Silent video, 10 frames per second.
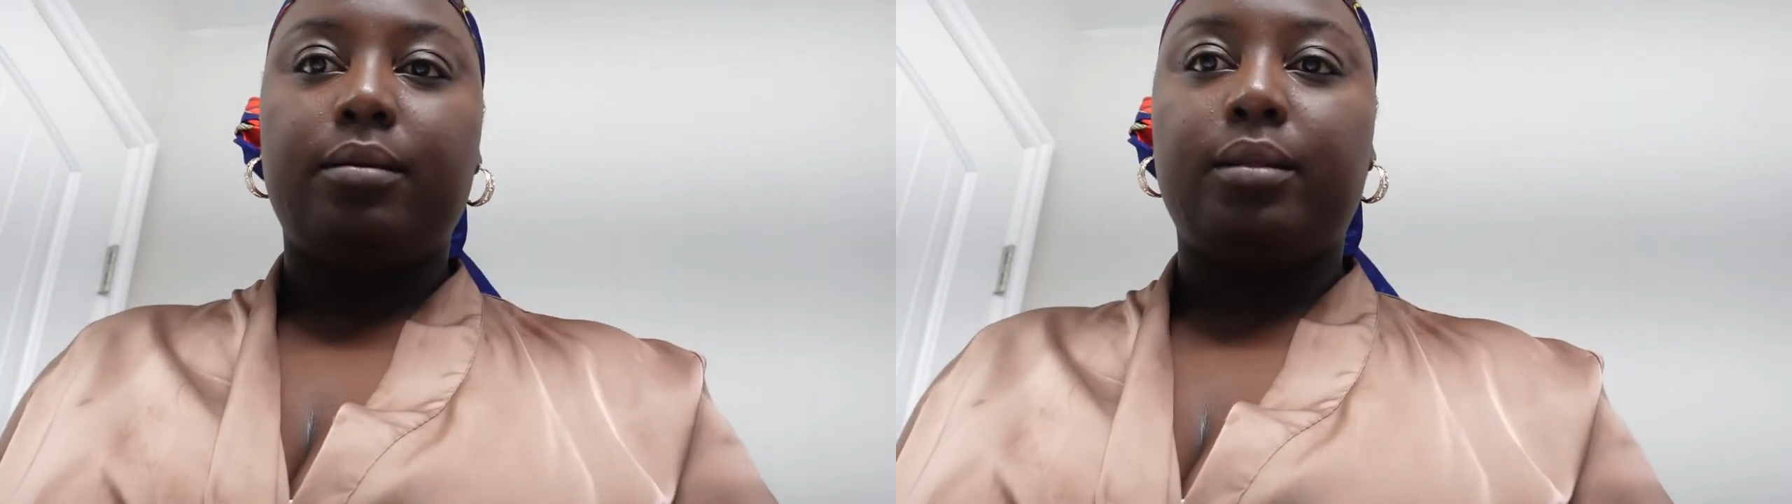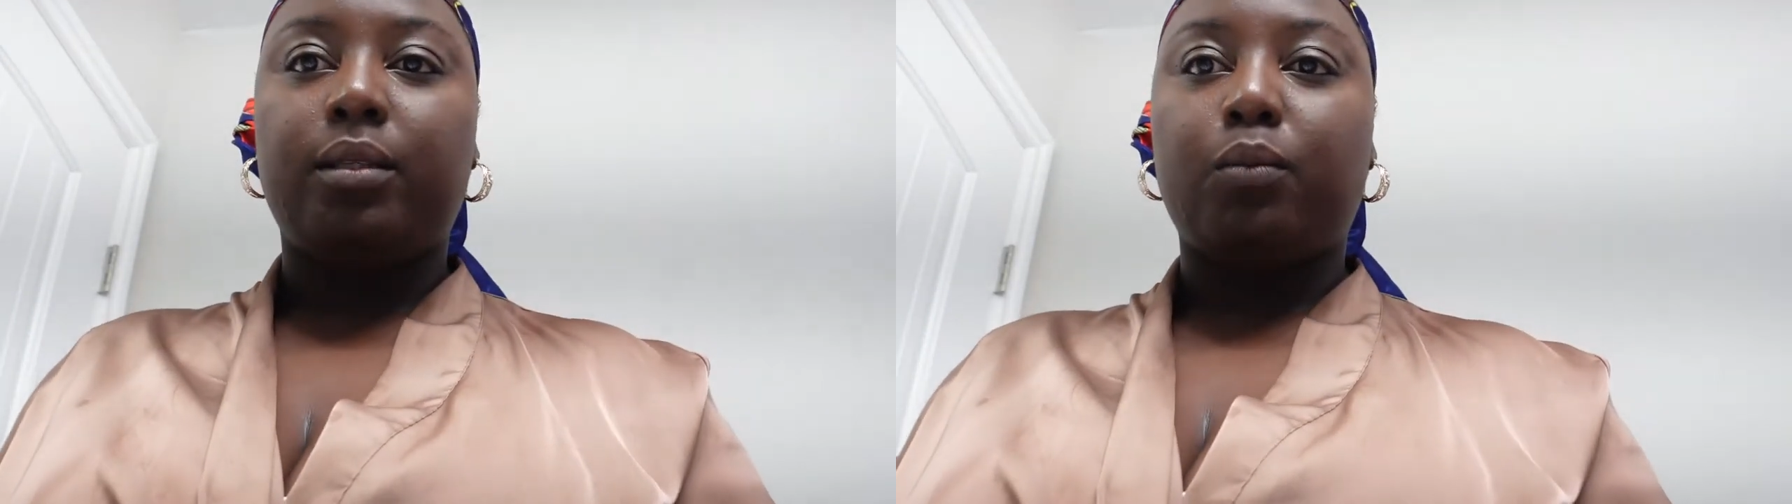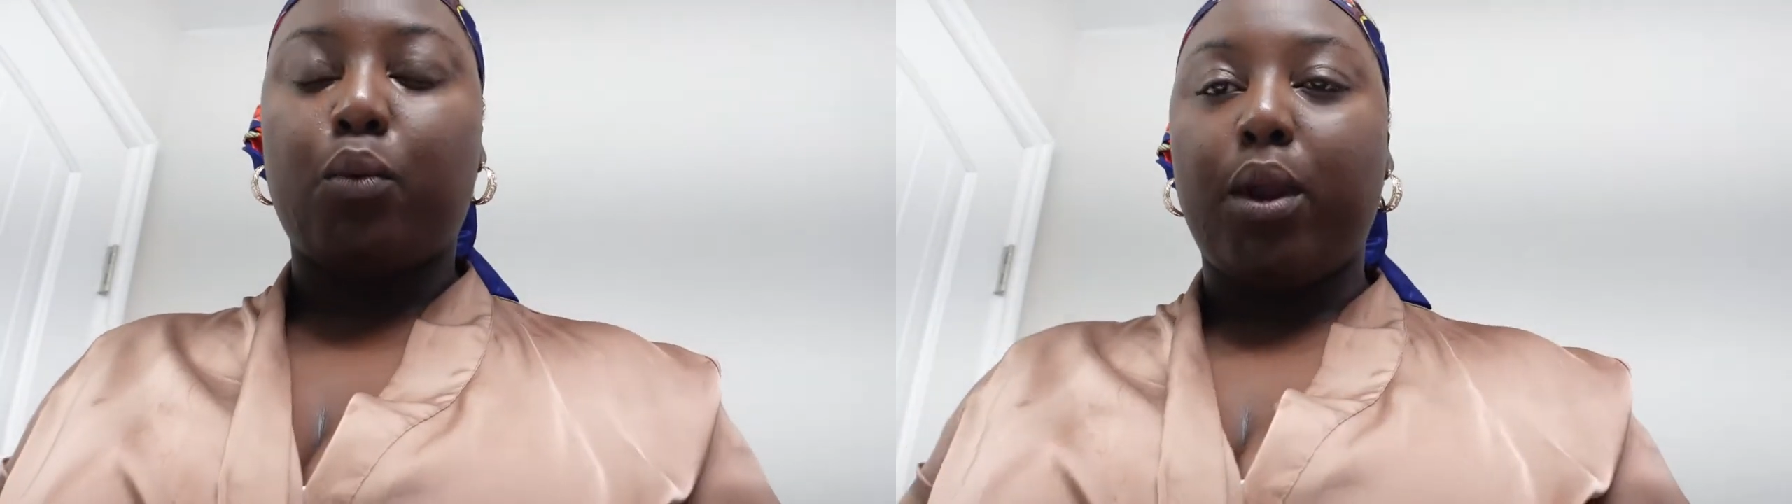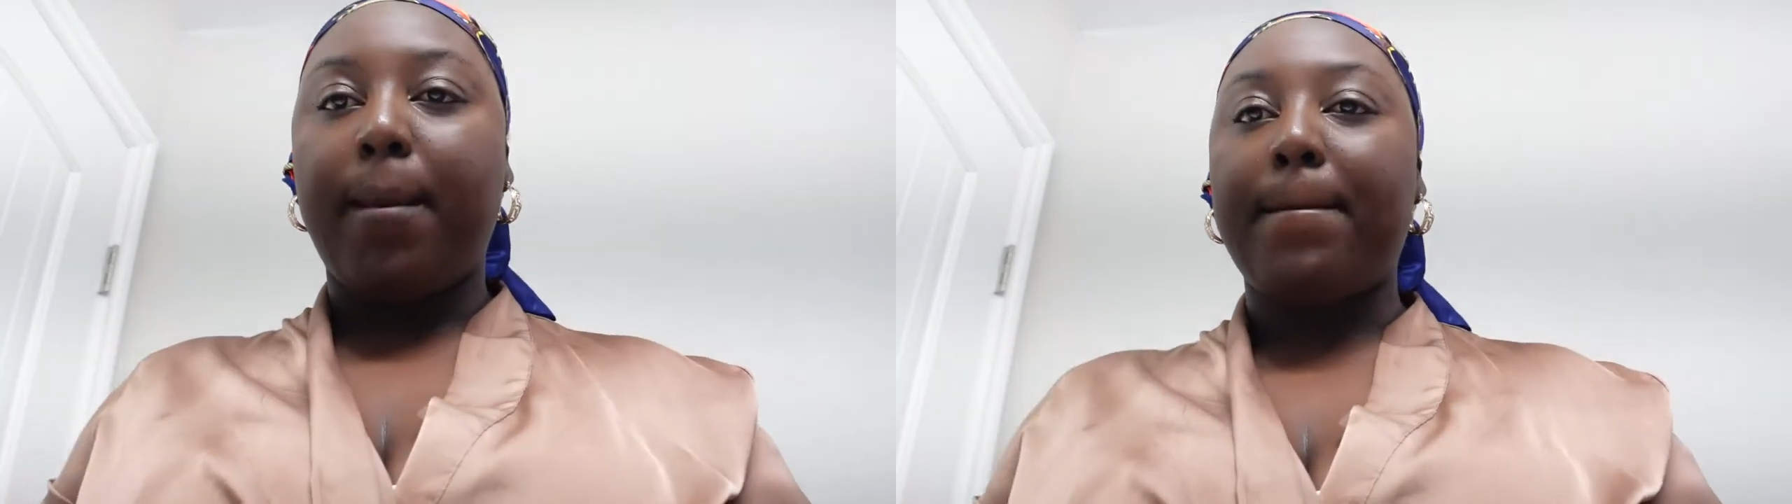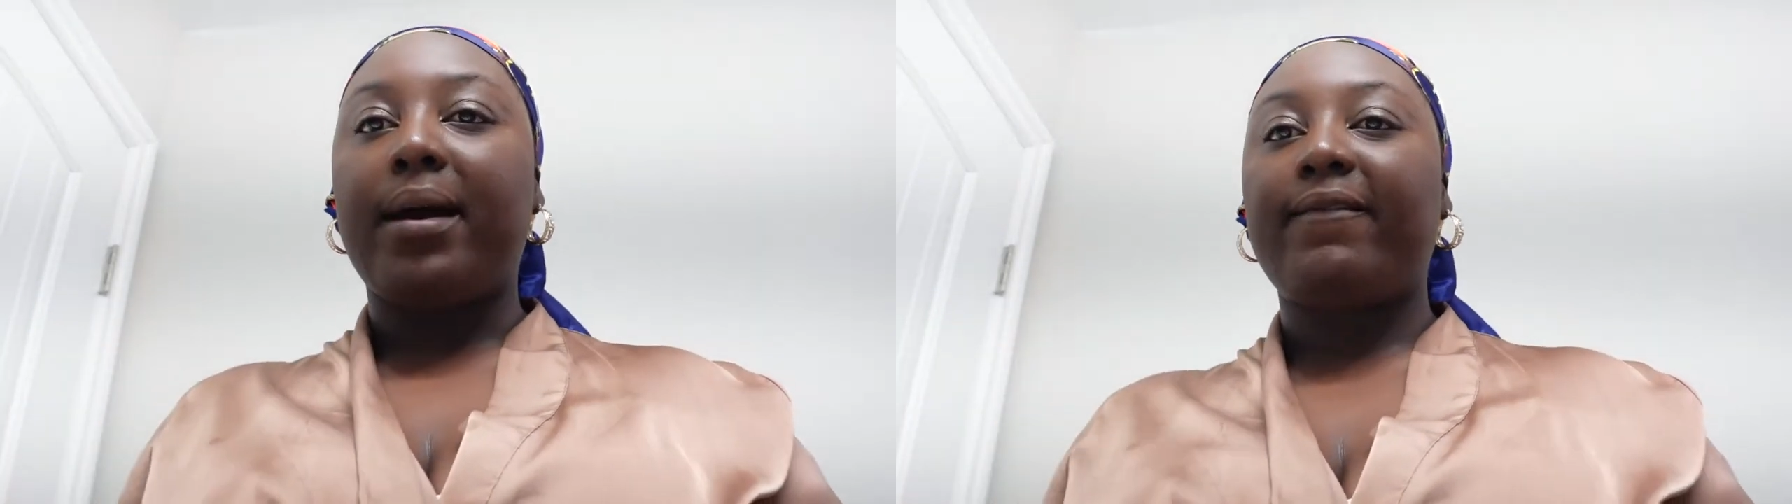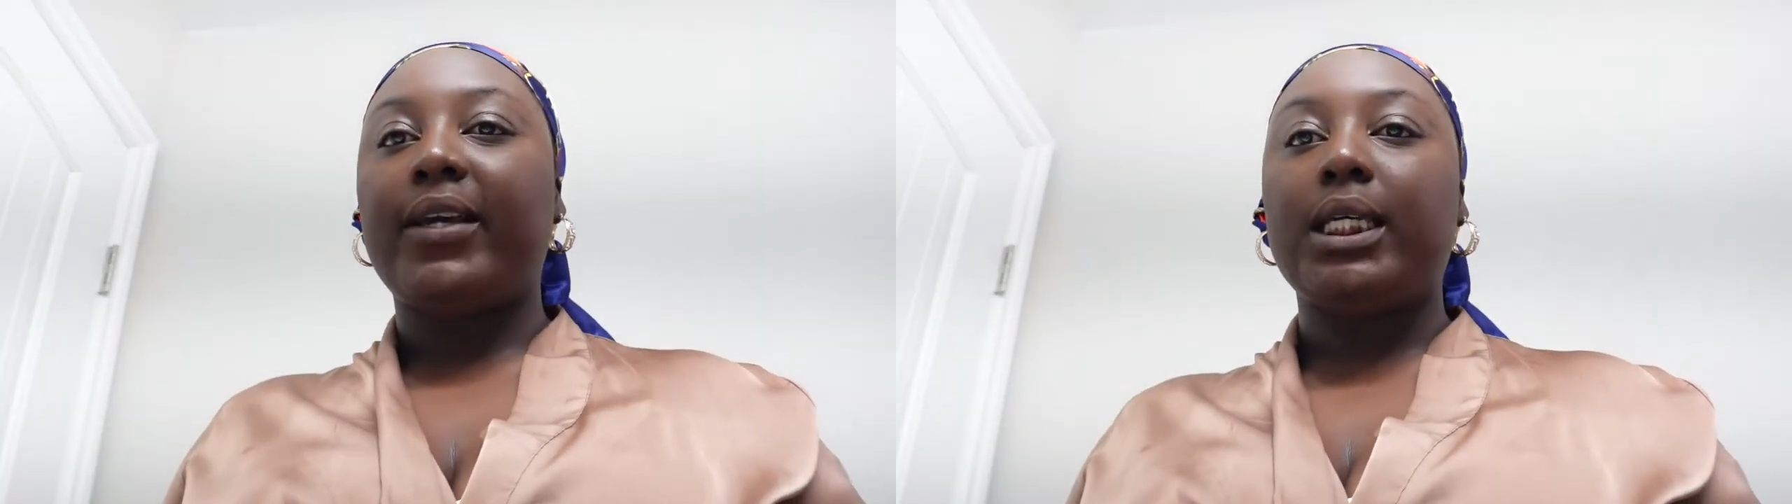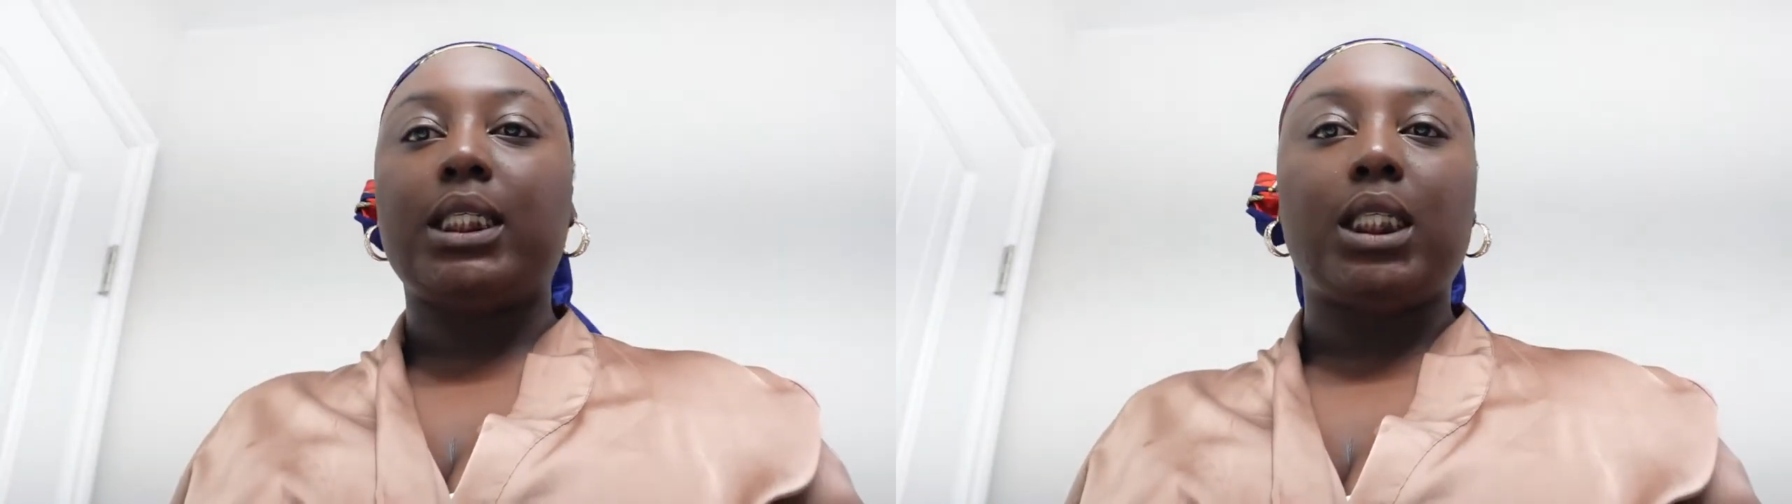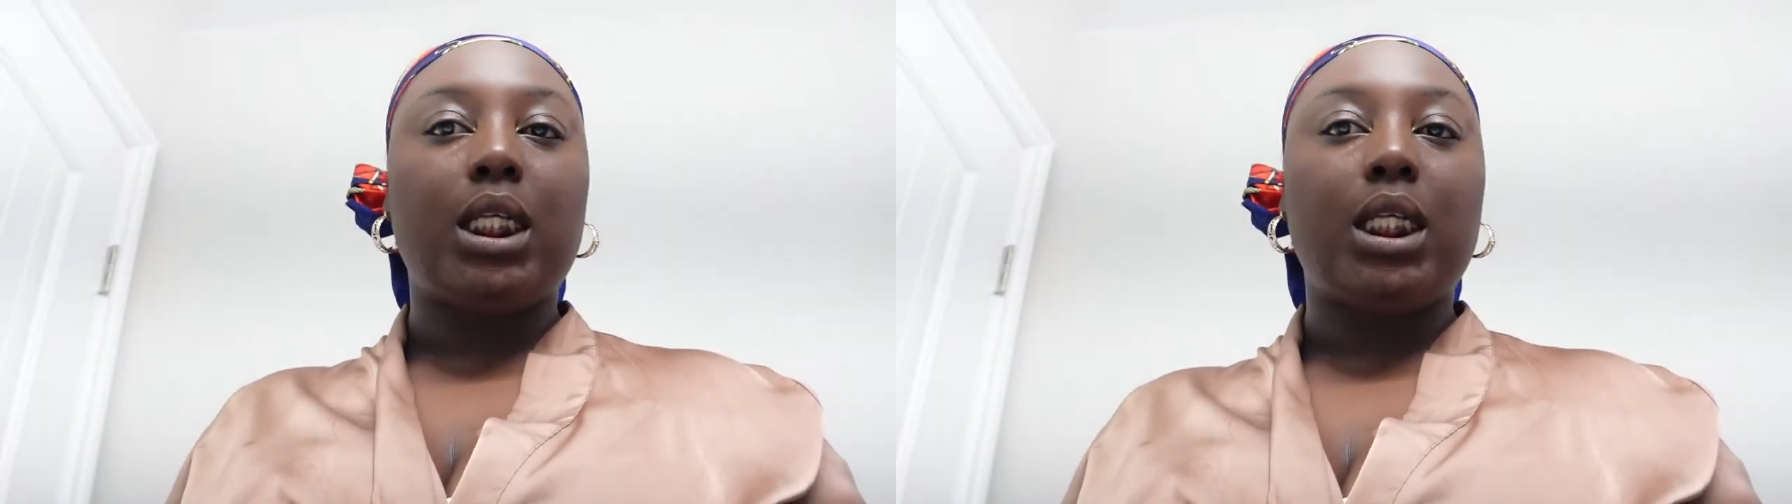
spray my face